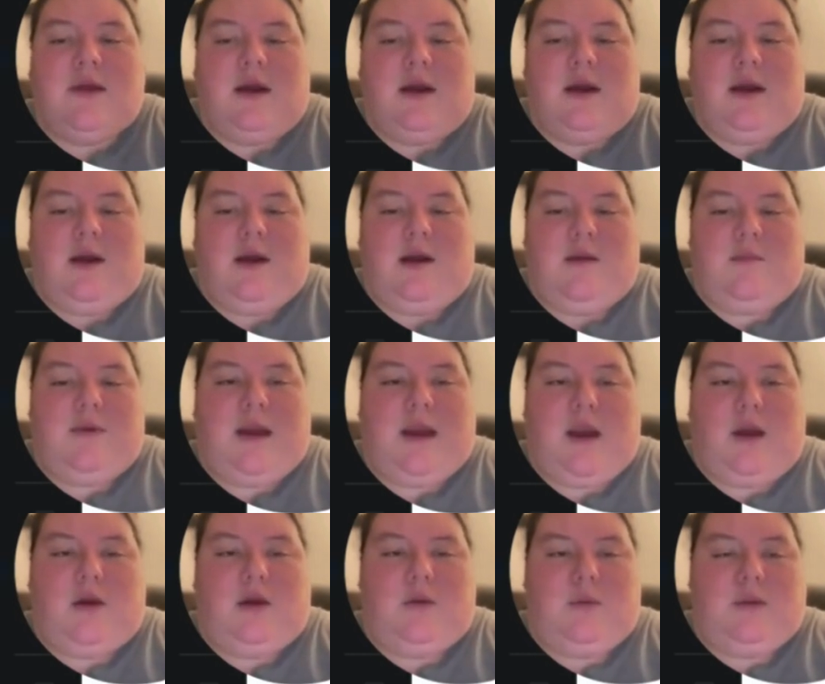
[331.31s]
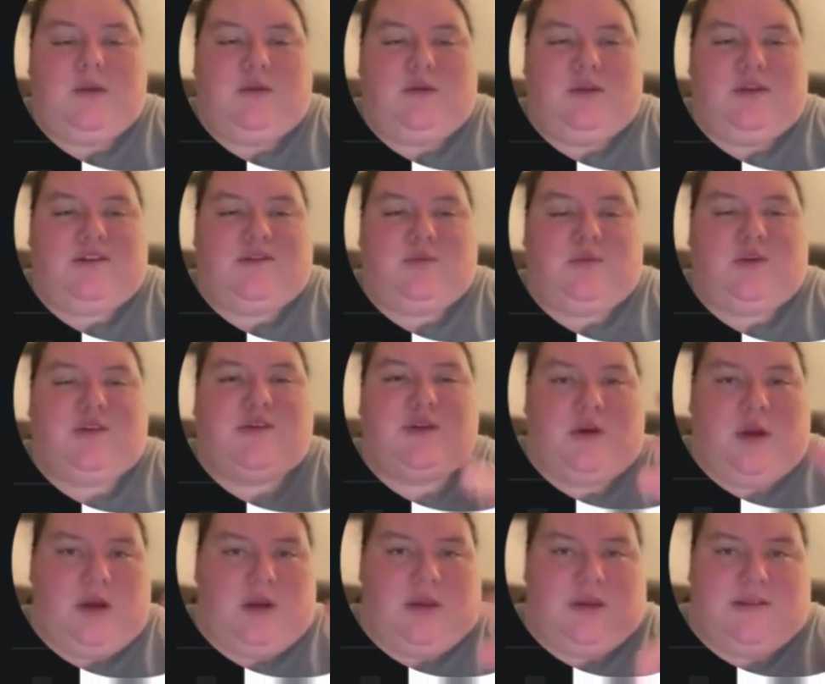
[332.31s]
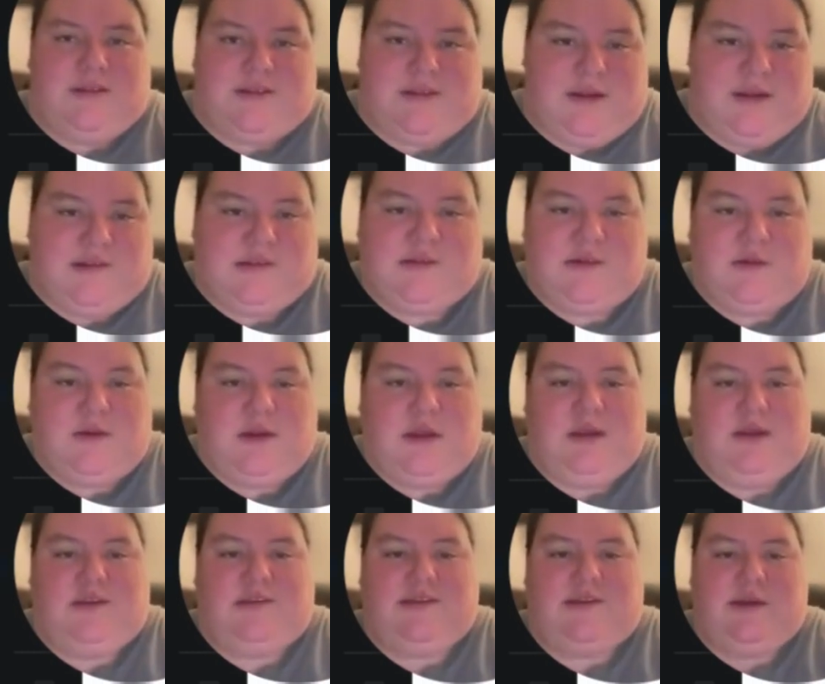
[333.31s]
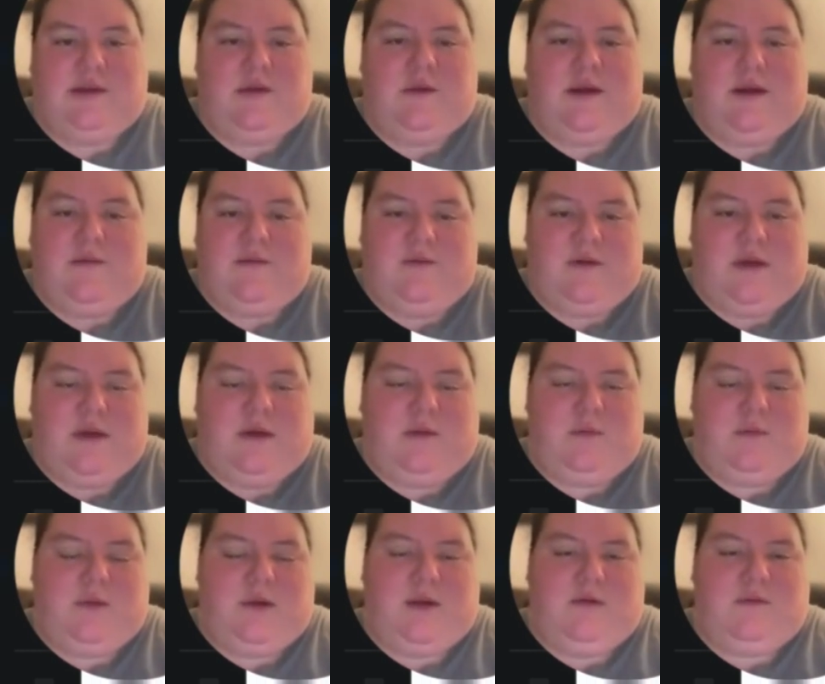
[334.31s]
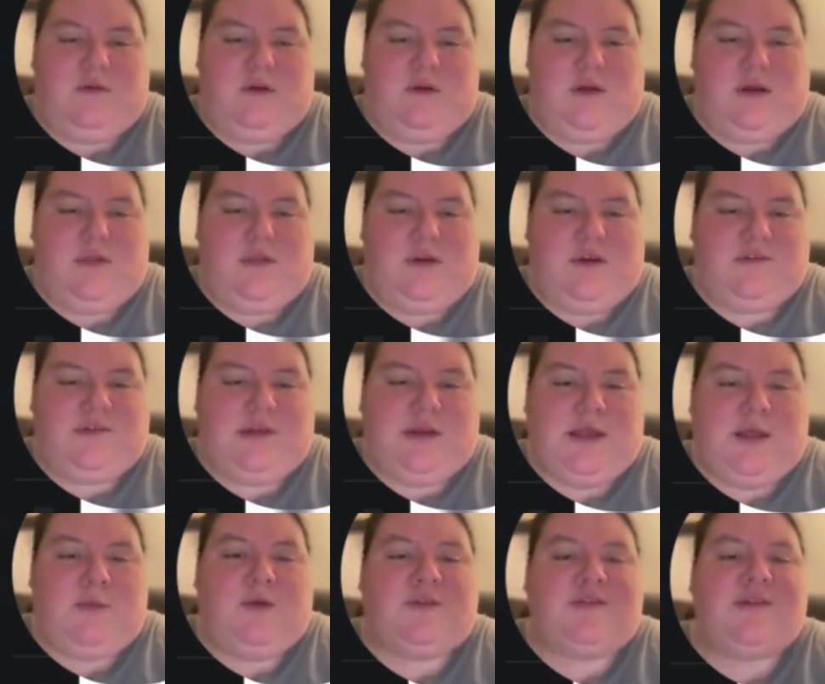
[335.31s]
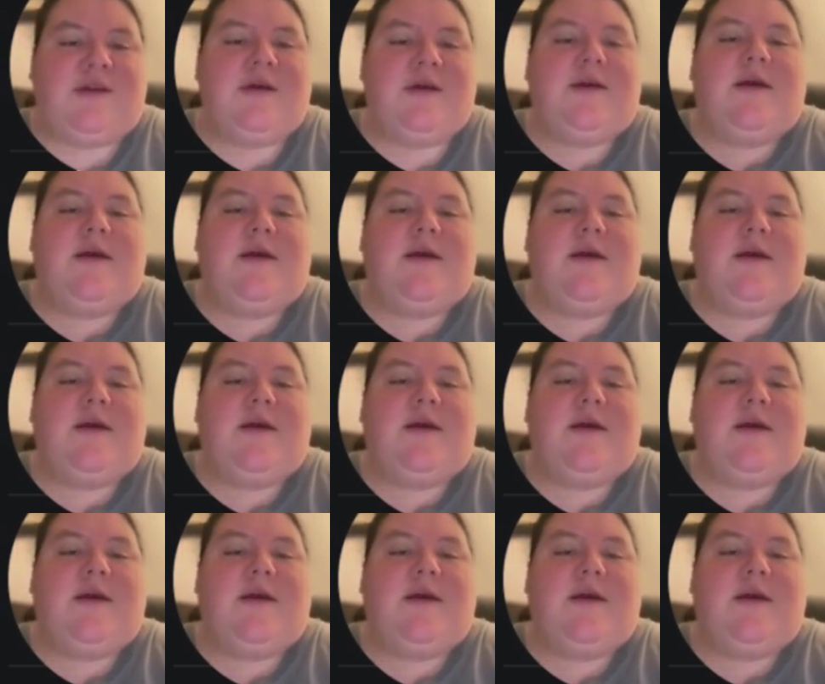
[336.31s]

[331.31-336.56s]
How can we do this? What's your audience size? Okay, let's say you have like whatever 1,000 emails.